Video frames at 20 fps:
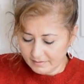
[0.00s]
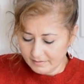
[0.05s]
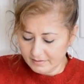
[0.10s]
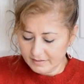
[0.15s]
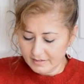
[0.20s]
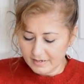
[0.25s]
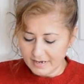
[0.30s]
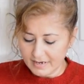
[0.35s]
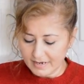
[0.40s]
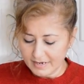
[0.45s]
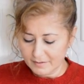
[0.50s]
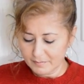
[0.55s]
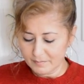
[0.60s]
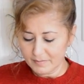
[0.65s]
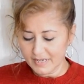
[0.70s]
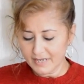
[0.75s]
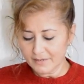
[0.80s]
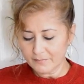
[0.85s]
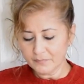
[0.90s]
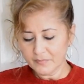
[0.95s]
the hard
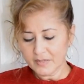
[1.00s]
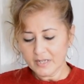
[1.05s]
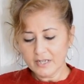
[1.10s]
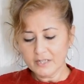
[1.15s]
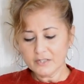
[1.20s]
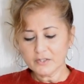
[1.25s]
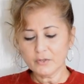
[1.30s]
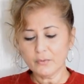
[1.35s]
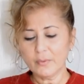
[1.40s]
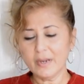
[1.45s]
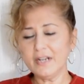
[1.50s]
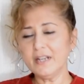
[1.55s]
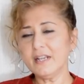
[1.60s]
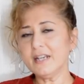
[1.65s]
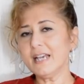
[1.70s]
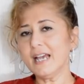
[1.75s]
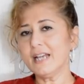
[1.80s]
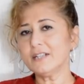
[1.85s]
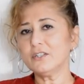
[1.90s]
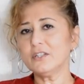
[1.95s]
bit. So when
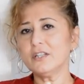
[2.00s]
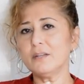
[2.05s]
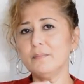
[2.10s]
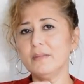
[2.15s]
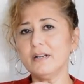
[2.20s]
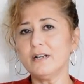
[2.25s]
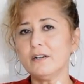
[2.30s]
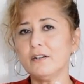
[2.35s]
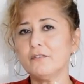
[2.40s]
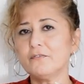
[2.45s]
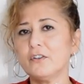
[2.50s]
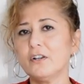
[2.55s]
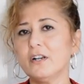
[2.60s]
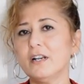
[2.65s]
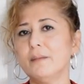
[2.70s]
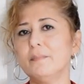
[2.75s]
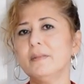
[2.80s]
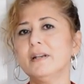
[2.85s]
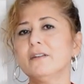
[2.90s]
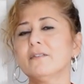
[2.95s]
you get to the middle of your
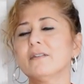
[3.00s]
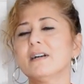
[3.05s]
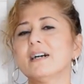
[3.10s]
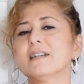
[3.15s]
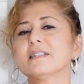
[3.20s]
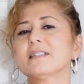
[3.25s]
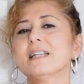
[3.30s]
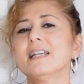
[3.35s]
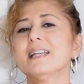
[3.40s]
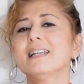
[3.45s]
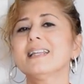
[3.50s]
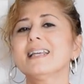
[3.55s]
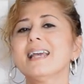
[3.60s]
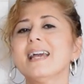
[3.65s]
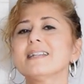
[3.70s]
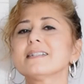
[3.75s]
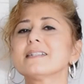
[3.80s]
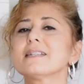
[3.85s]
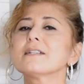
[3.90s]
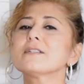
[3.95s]
lemongrass, it
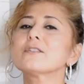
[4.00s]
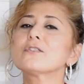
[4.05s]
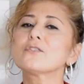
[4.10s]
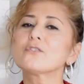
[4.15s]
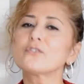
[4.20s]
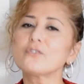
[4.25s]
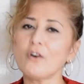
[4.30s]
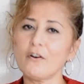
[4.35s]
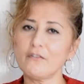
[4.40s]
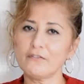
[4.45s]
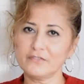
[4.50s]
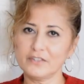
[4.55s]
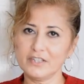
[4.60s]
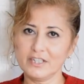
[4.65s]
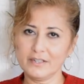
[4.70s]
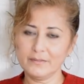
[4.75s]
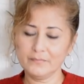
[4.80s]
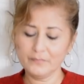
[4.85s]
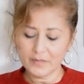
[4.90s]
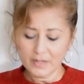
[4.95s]
gets
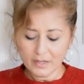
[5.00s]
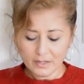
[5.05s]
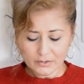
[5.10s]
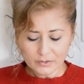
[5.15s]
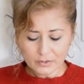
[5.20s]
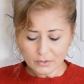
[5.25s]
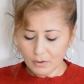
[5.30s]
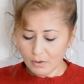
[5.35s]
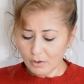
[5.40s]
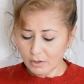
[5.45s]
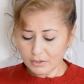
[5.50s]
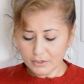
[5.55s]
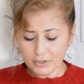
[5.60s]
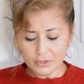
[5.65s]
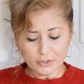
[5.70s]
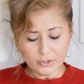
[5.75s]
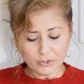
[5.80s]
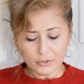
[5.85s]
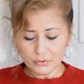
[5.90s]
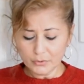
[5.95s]
softer. So all
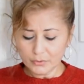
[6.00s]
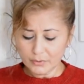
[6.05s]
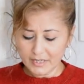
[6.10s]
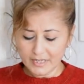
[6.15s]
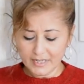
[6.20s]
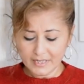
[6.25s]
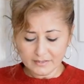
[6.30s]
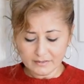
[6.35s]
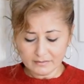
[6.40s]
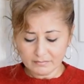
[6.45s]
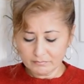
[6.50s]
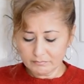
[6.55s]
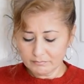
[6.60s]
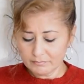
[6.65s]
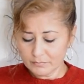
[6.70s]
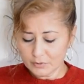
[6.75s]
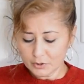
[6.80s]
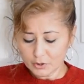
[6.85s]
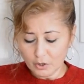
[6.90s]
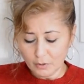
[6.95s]
you do is
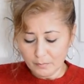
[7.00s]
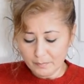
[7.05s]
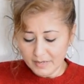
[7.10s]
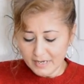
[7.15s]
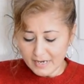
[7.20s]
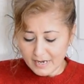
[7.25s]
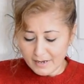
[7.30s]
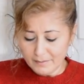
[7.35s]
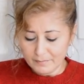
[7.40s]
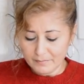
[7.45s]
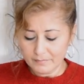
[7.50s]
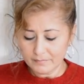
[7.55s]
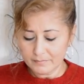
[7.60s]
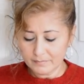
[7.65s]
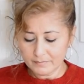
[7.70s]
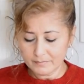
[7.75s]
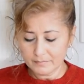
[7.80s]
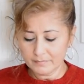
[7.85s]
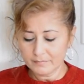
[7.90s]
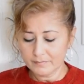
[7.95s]
chop it up
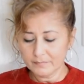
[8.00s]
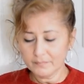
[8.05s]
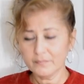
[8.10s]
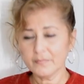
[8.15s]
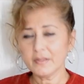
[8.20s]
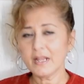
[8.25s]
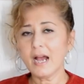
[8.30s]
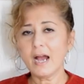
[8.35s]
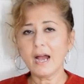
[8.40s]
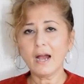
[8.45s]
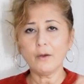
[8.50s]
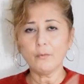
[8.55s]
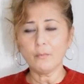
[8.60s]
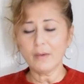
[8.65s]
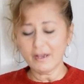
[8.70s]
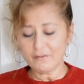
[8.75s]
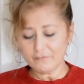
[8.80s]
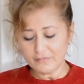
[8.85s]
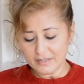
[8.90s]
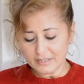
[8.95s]

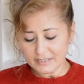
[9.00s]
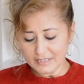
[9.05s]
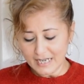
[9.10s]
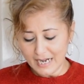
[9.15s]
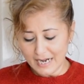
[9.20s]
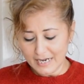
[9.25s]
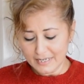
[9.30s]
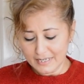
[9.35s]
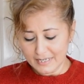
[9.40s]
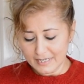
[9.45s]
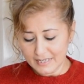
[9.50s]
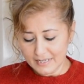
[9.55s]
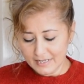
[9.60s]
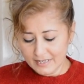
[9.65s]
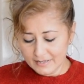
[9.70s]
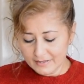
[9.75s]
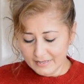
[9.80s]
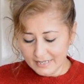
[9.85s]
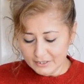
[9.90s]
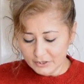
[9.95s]
however tiny
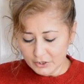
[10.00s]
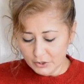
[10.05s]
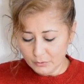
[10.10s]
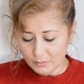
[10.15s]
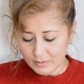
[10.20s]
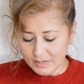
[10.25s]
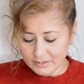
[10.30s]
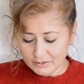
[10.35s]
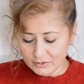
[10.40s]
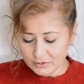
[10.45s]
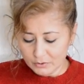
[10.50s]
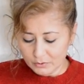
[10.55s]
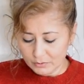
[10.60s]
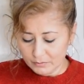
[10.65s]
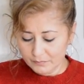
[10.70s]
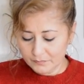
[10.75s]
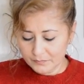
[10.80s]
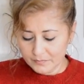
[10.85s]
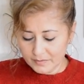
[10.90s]
that you want. So